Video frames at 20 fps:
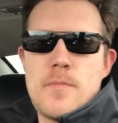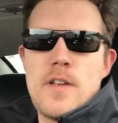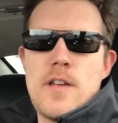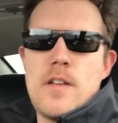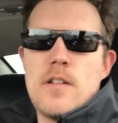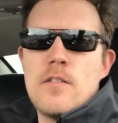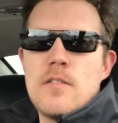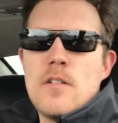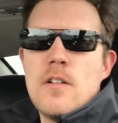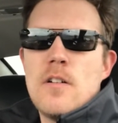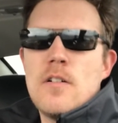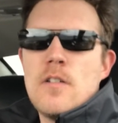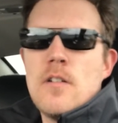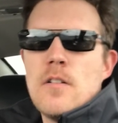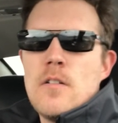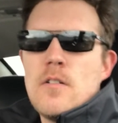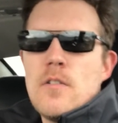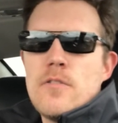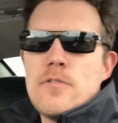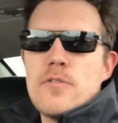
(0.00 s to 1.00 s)
me,
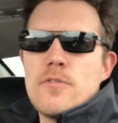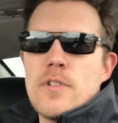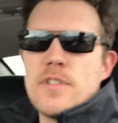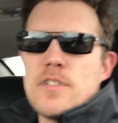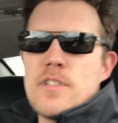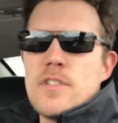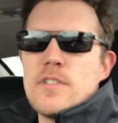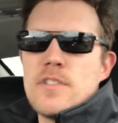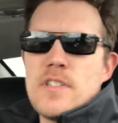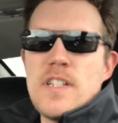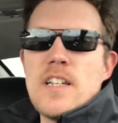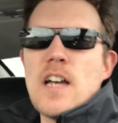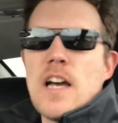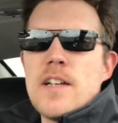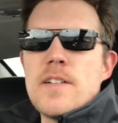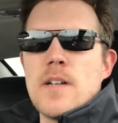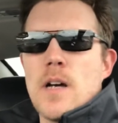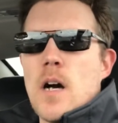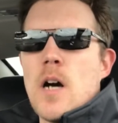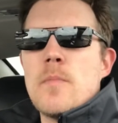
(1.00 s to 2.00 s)
to a
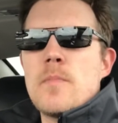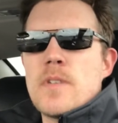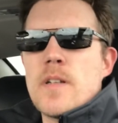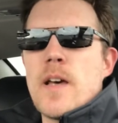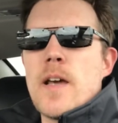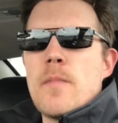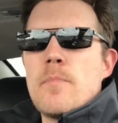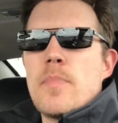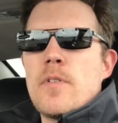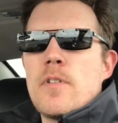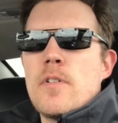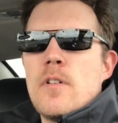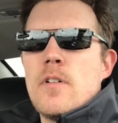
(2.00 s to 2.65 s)
TI Dom type.